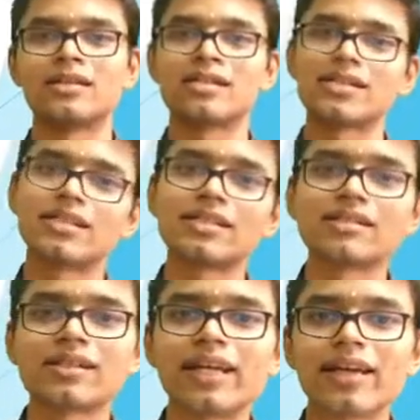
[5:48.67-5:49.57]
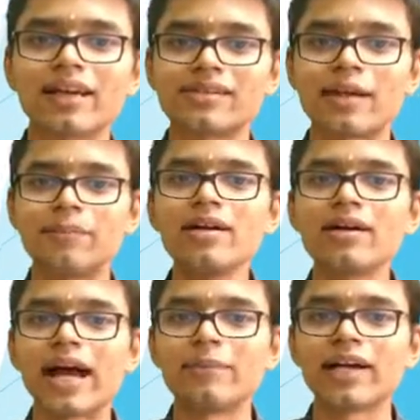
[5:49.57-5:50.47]
So just take an example.
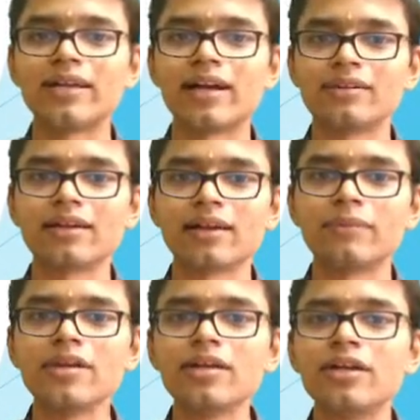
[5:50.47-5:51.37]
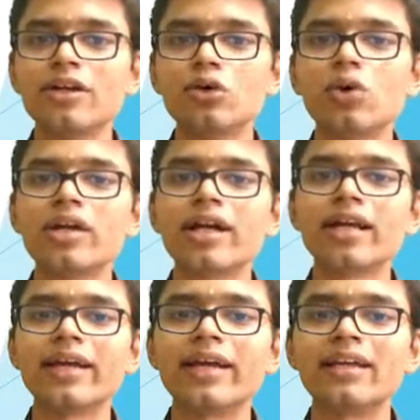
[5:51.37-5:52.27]
I'm writing another number,
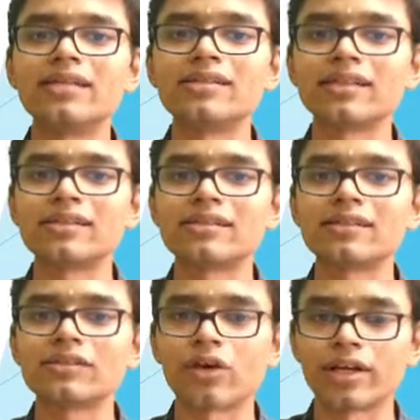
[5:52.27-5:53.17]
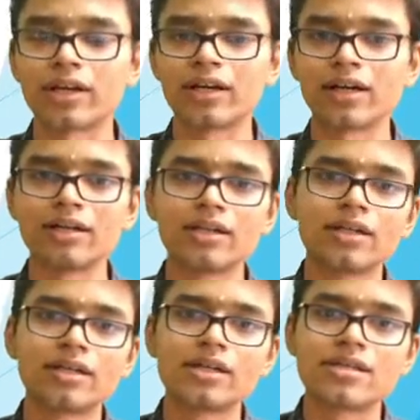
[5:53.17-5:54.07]
286.
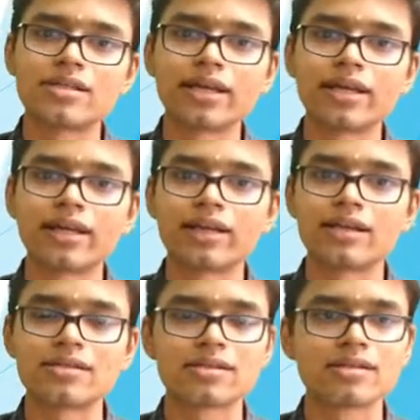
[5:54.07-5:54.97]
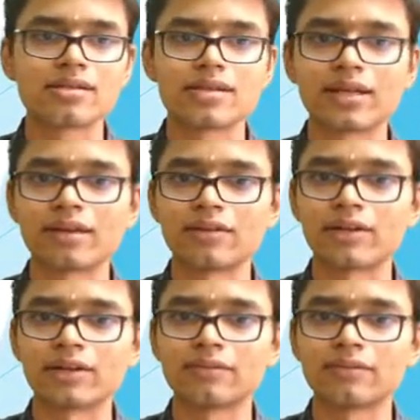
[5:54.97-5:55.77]
Say, let's take another one,